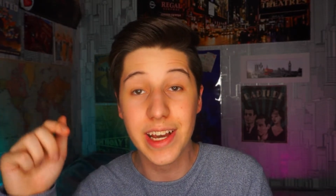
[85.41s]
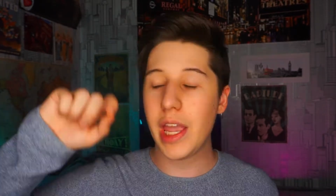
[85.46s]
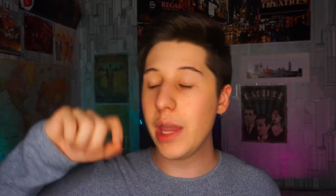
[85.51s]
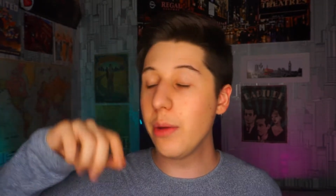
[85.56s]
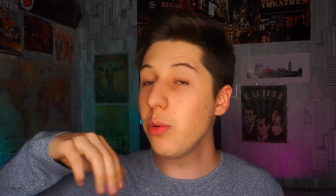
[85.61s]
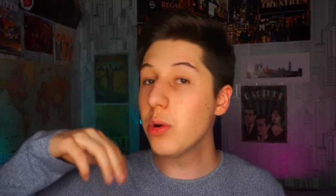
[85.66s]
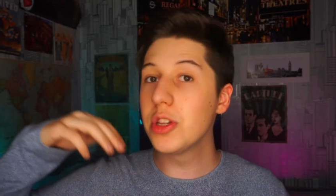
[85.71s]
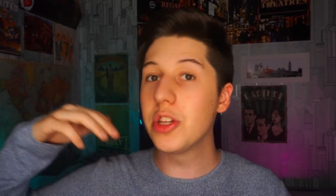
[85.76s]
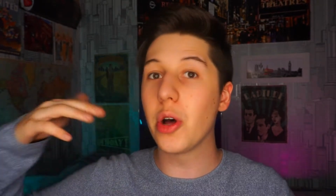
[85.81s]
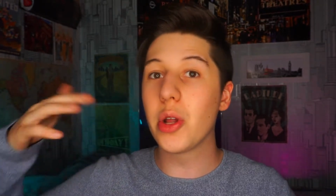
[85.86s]
It
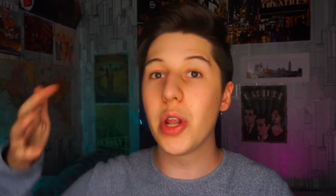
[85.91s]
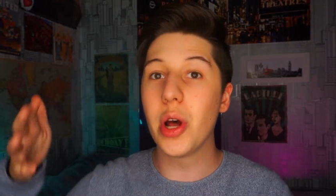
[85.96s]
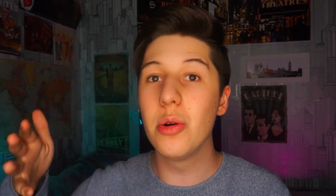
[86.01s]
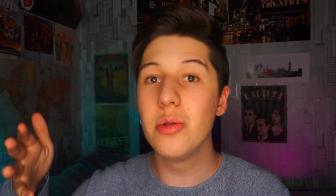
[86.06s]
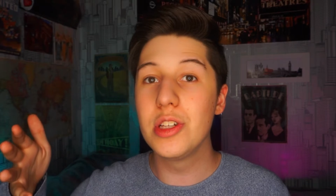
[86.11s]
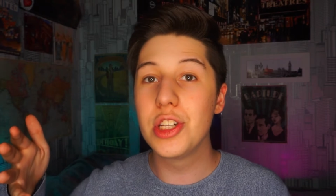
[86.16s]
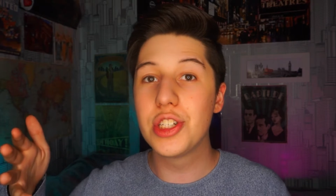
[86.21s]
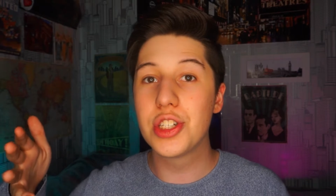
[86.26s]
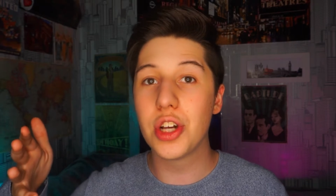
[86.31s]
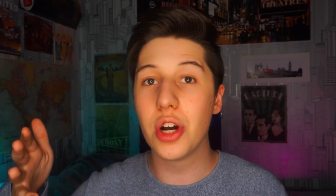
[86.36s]
will not
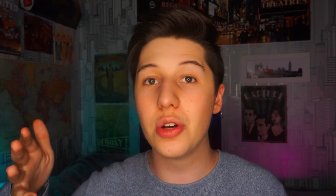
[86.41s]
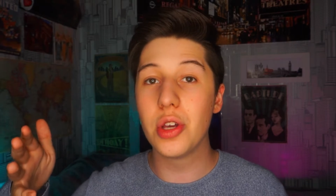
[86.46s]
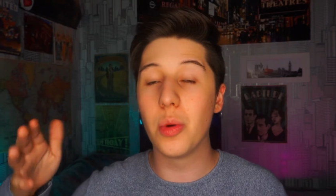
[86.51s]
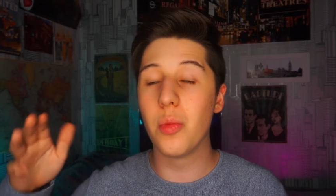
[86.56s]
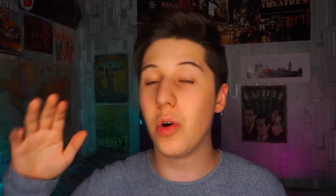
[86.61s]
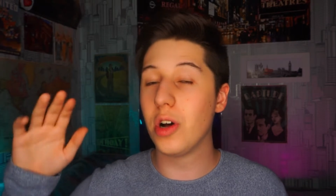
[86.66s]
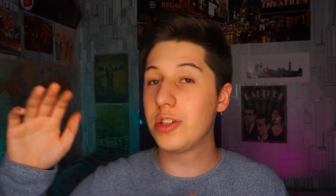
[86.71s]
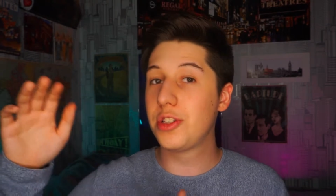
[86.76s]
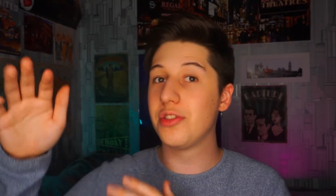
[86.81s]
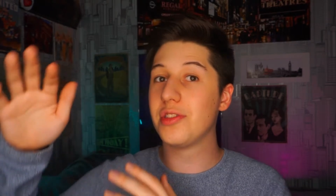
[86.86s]
only show you
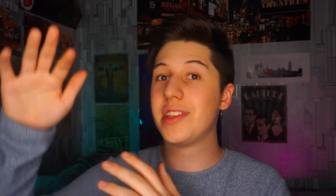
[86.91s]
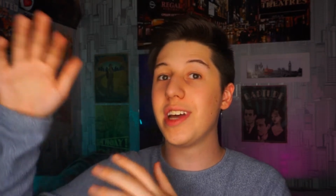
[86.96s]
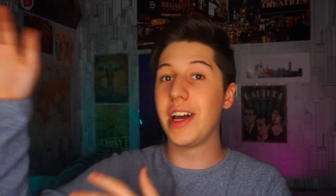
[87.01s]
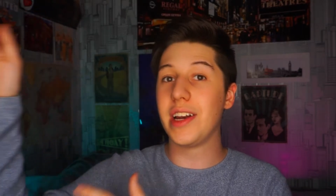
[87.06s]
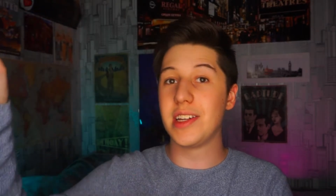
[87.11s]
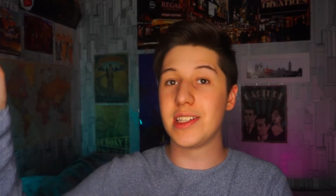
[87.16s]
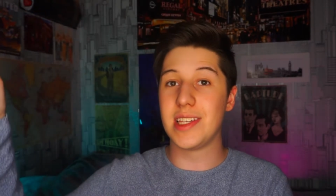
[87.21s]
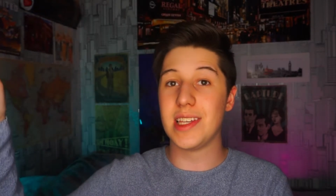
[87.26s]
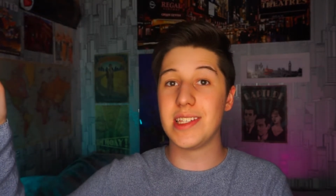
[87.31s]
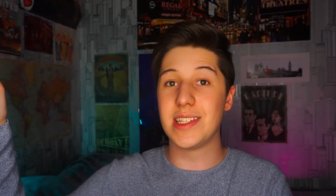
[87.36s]
what your
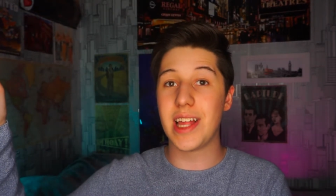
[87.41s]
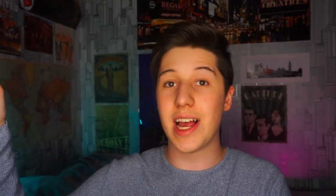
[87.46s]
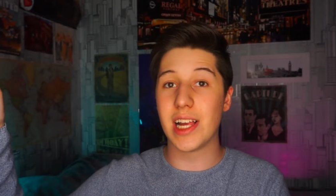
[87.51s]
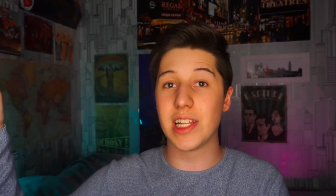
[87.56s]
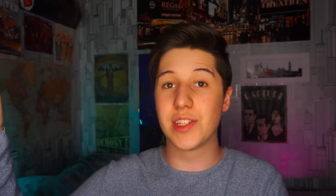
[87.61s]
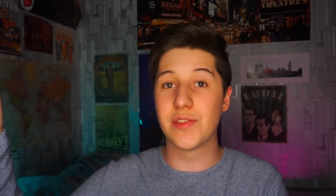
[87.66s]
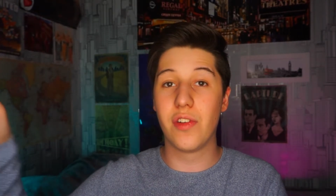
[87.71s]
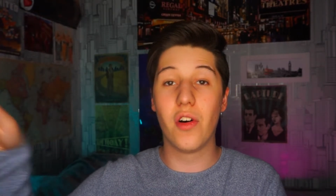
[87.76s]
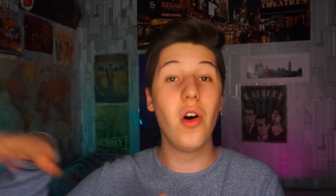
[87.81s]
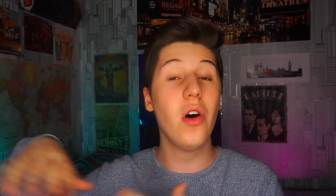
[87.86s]
dynasty
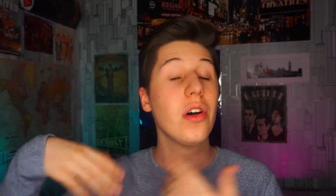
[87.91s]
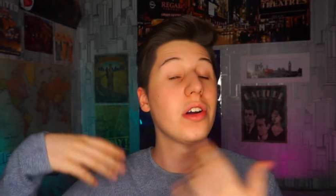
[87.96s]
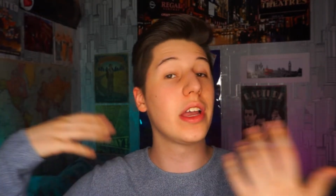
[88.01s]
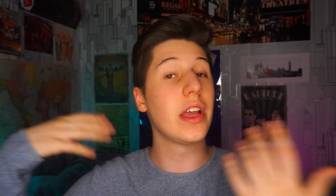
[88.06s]
stands for,